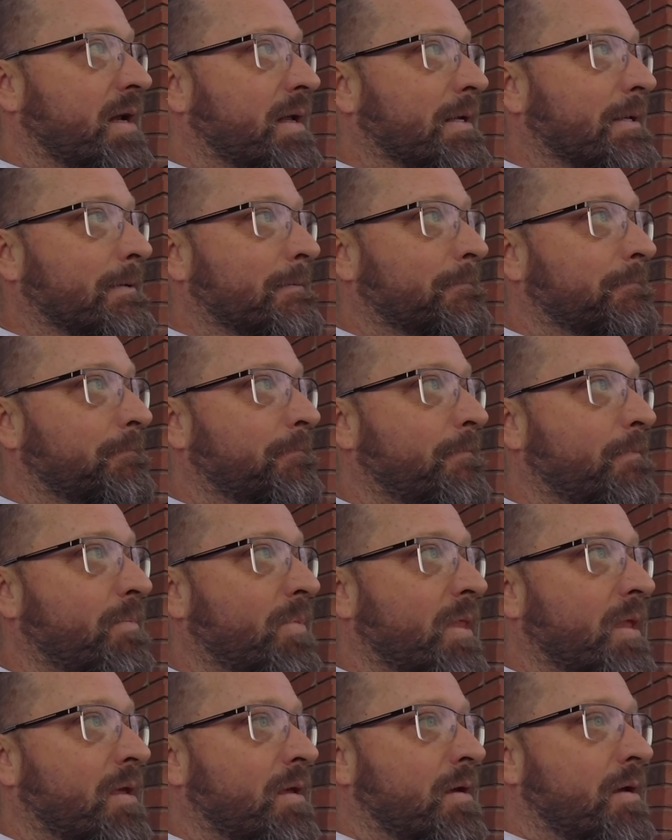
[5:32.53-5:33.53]
And
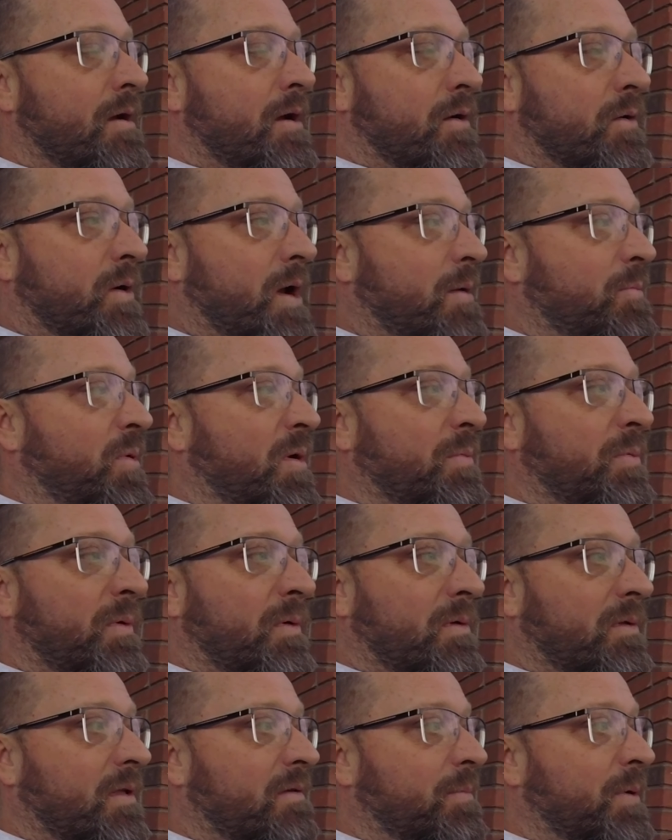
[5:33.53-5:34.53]
great
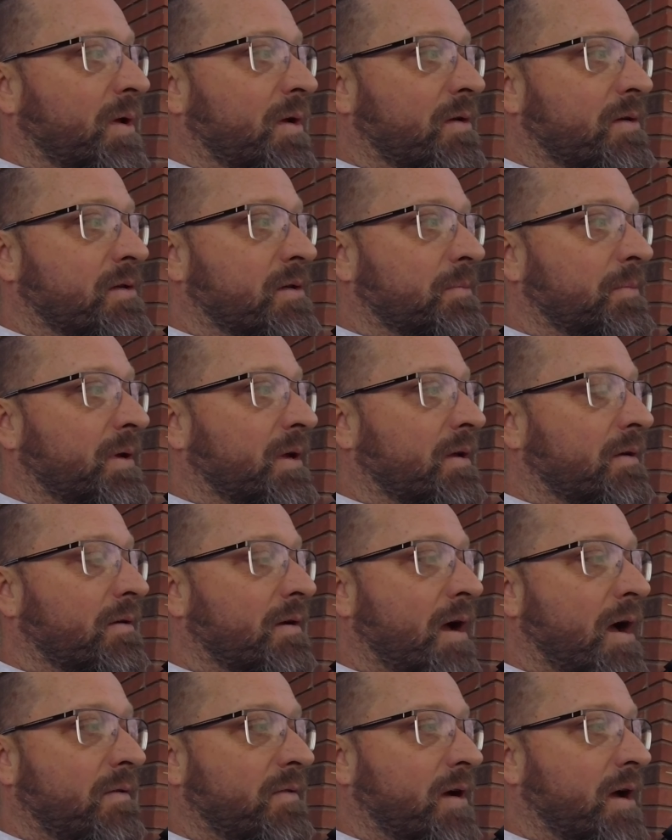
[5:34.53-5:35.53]
people, they've been good to me.
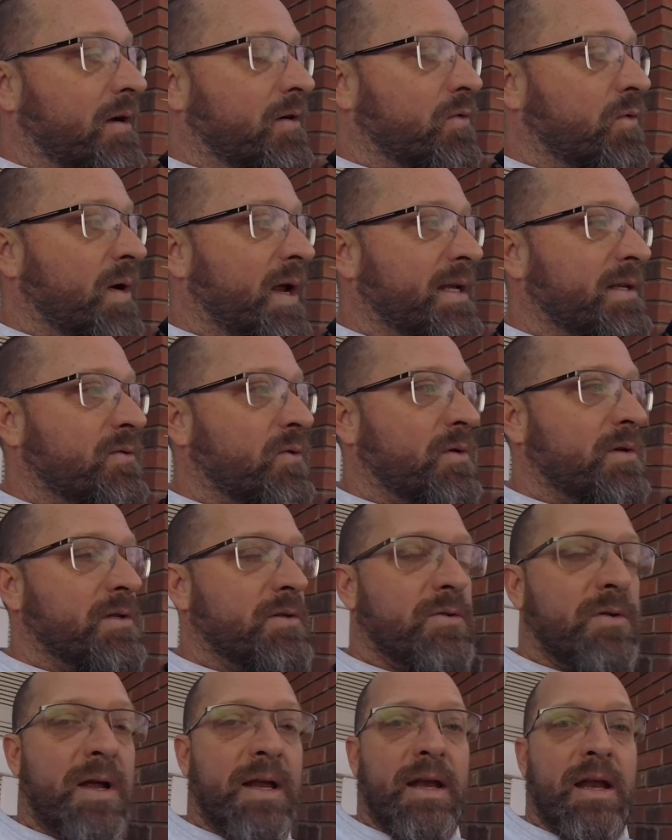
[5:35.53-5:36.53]
I've got great
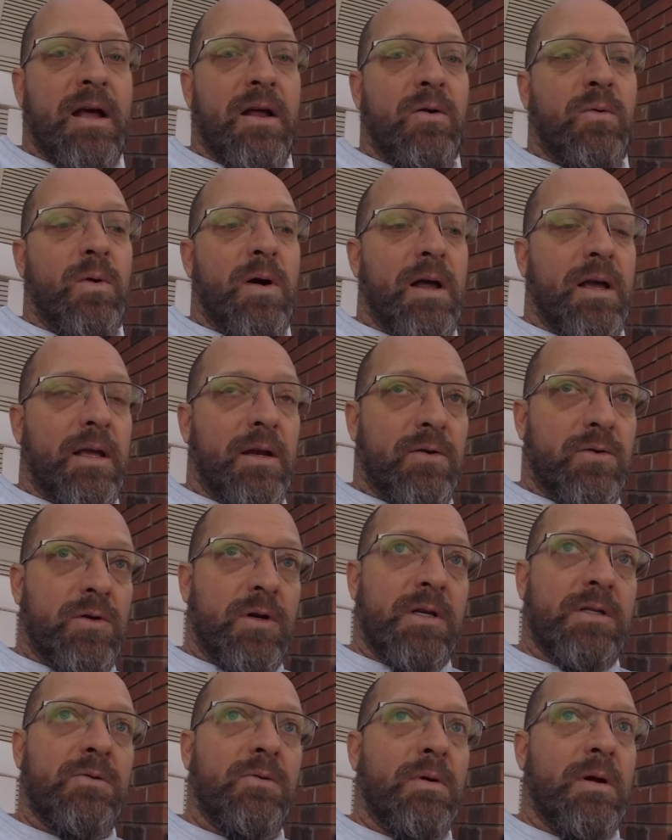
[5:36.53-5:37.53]
sources right now to where I can
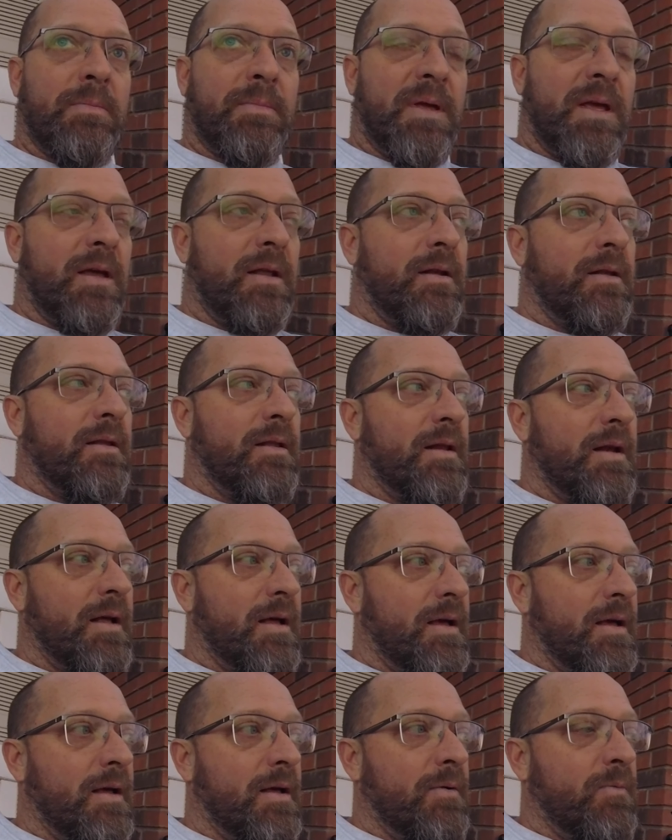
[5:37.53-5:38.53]
trust what I'm getting,
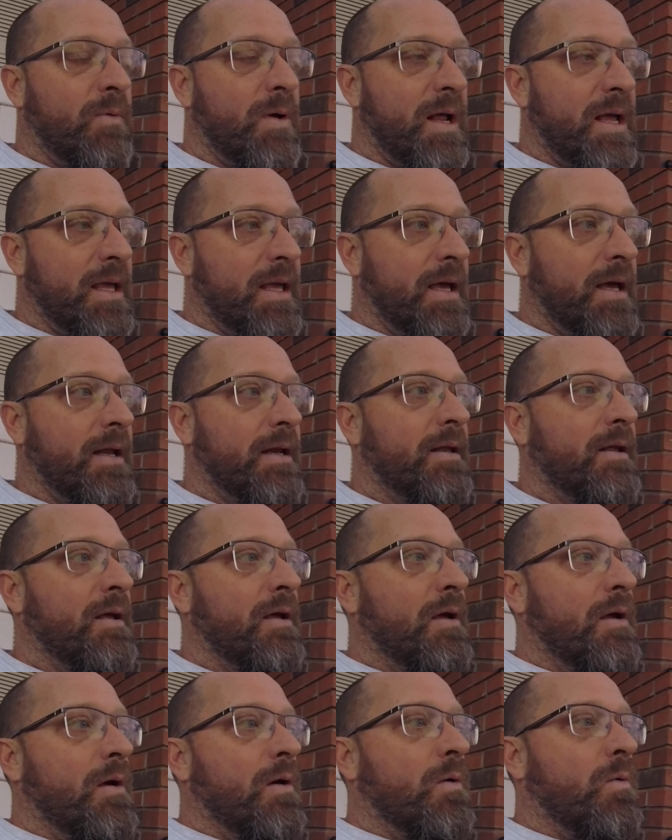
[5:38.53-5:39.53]
that what I get
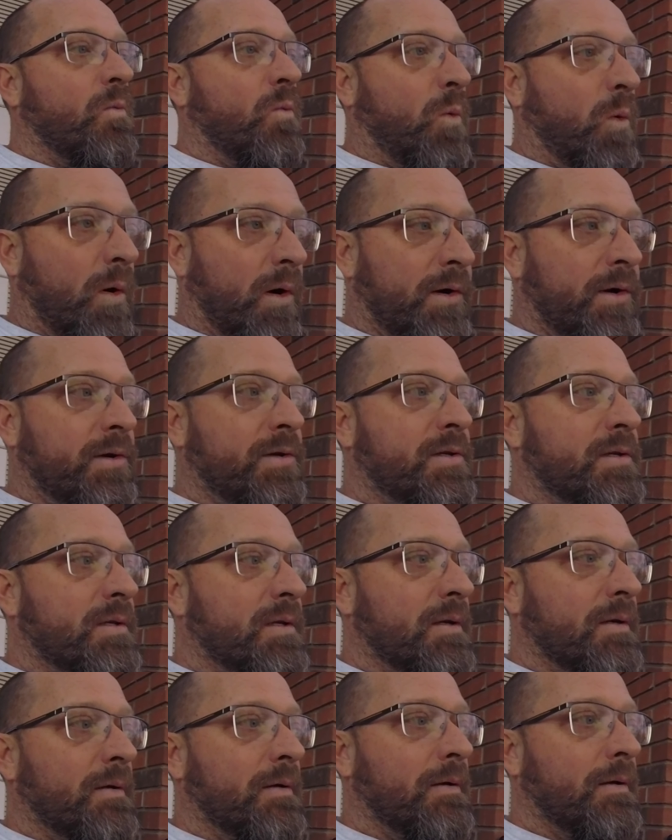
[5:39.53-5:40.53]

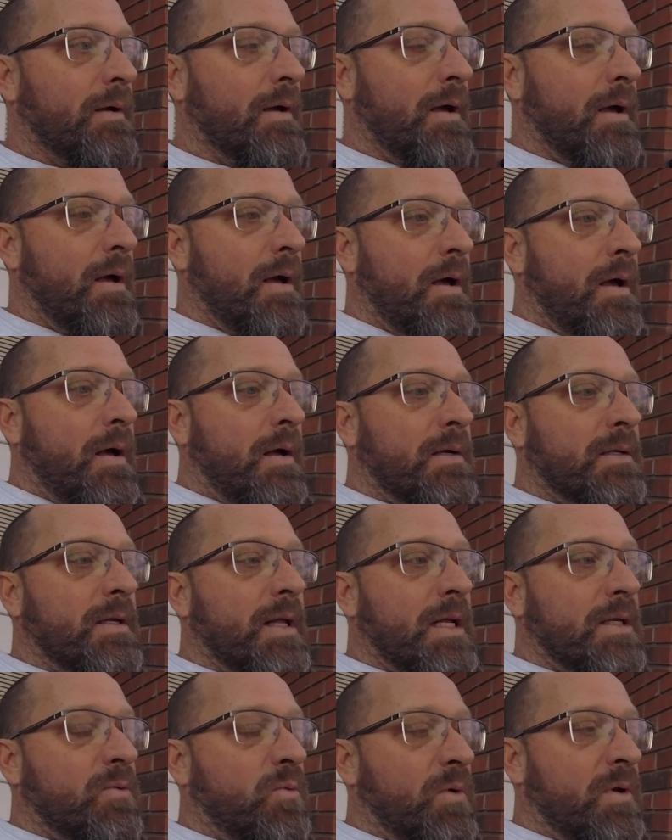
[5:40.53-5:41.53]
works. So
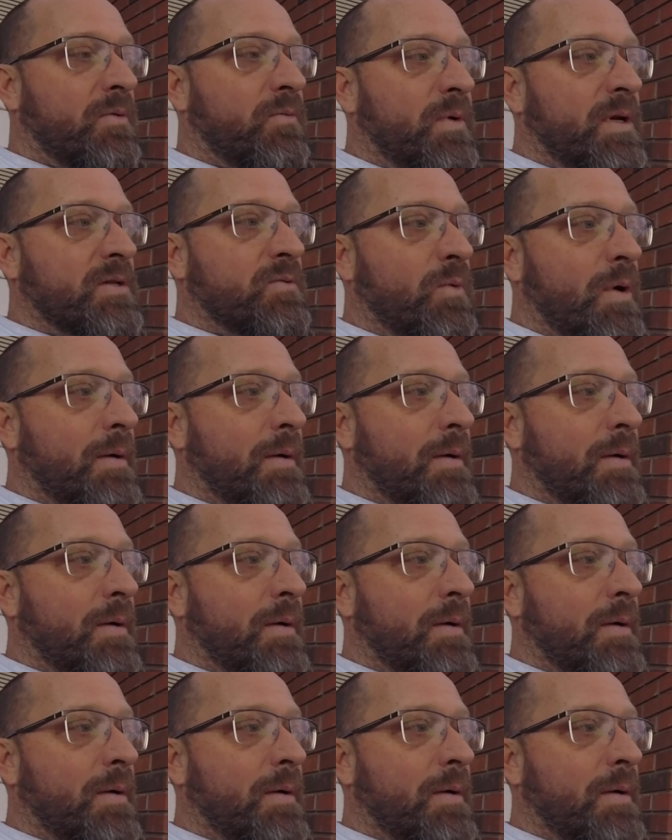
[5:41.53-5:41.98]
that's one reason why